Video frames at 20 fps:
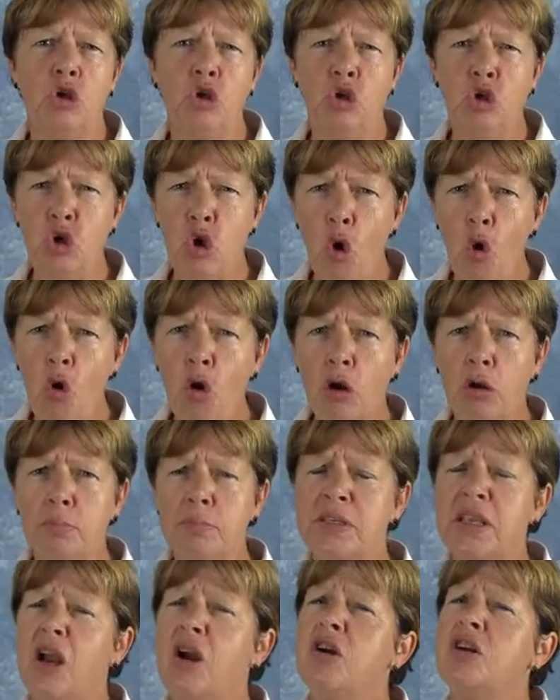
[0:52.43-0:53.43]

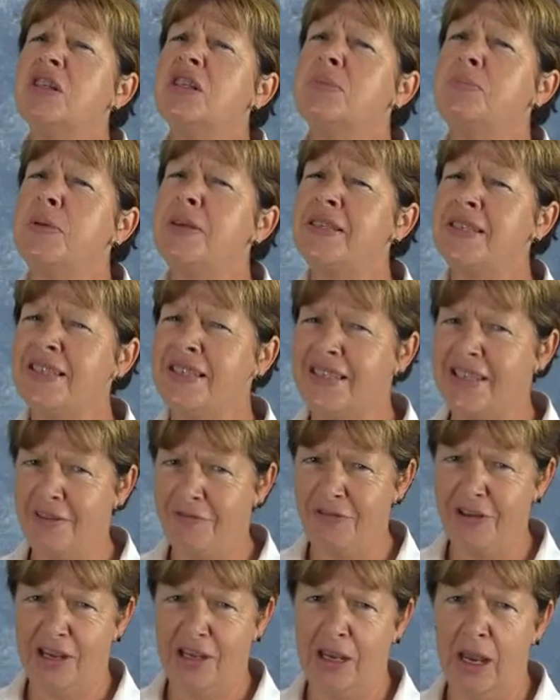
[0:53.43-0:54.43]
Norms are
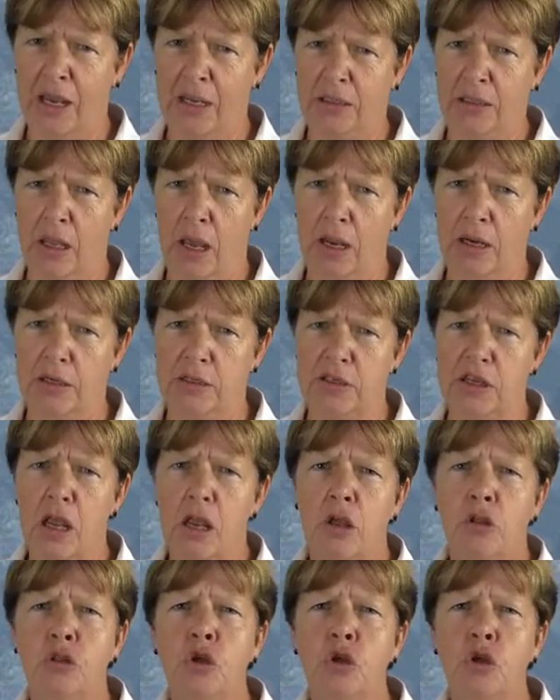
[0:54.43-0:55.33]
specific guidelines.